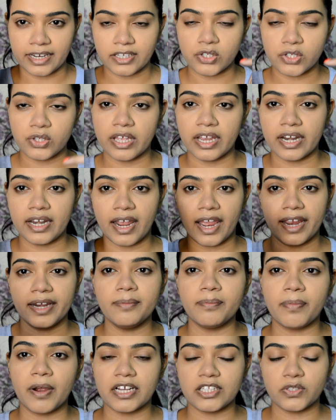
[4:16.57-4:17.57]
So there are 9
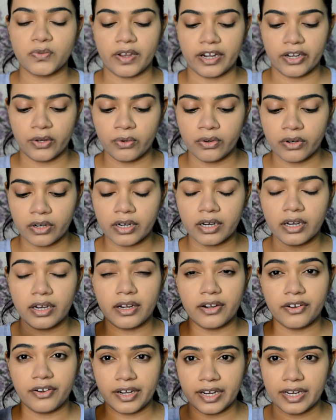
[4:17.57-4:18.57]
parts where you
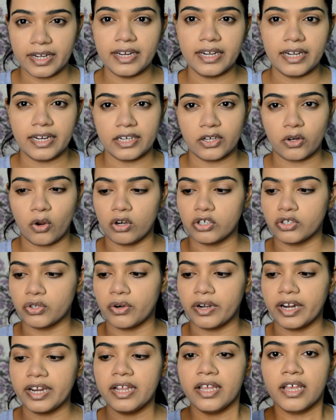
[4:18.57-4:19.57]
really need
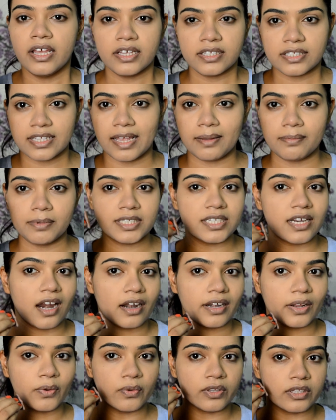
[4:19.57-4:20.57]
contouring. So I'll be
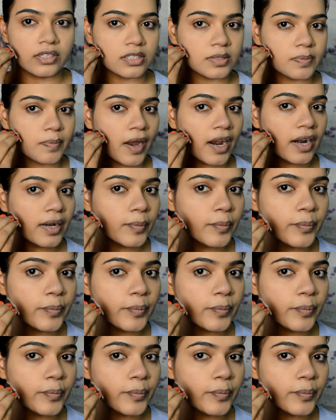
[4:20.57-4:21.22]
starting with this part.